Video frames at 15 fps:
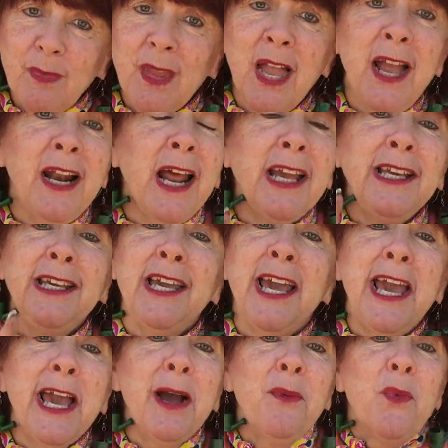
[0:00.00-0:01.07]
And I
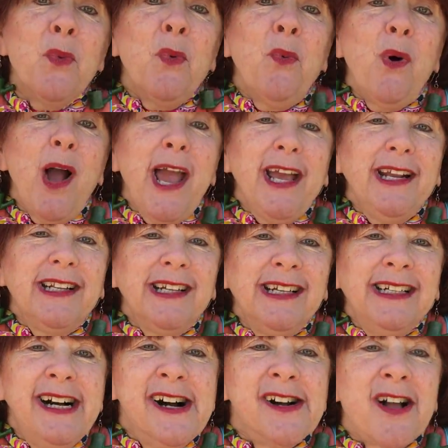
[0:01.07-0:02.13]
can't wait
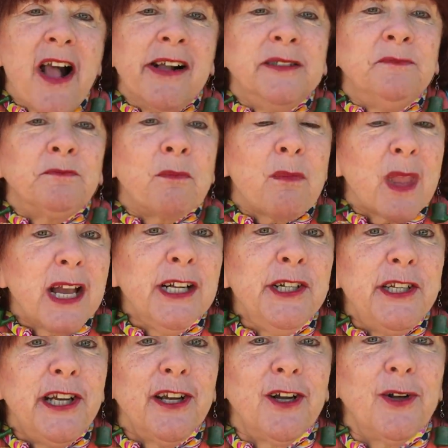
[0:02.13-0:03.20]

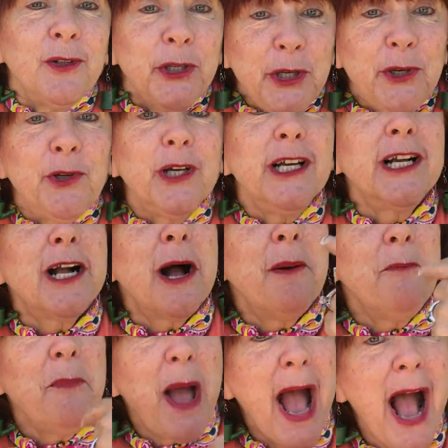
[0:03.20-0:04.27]
until you can come
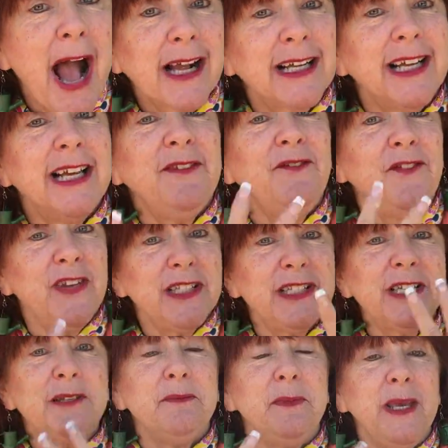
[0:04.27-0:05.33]
back and
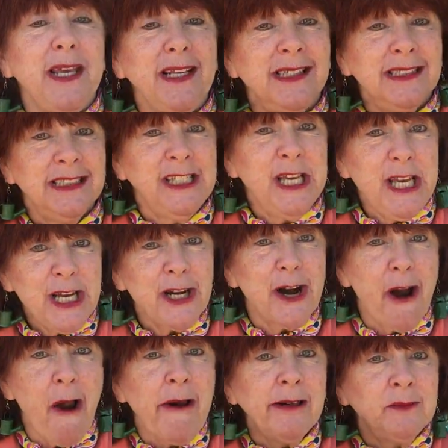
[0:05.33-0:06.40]
visit me
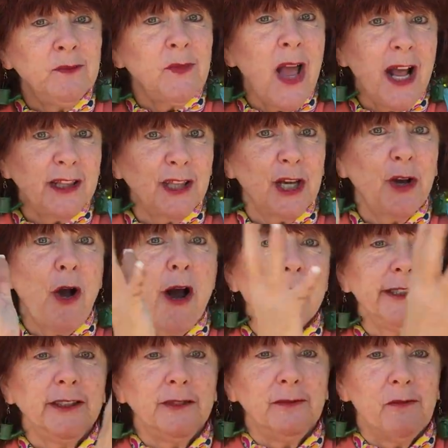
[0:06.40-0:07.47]
here at the
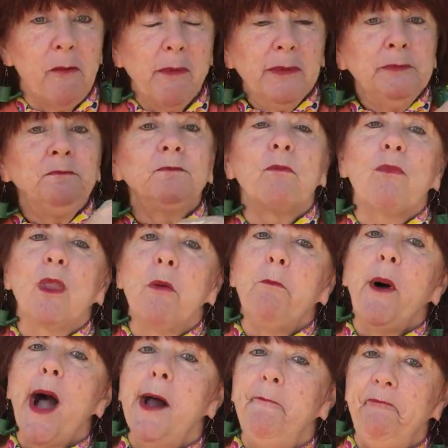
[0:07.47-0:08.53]
garden.
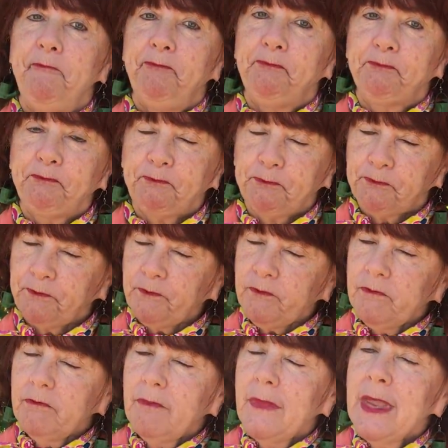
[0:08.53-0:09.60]
But
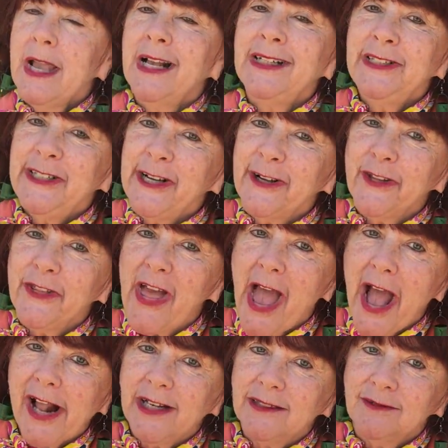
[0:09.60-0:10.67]
until
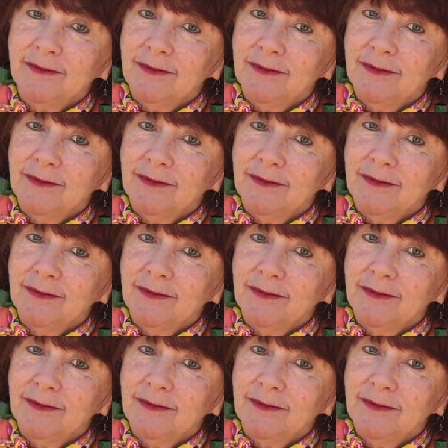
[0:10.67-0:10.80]
then,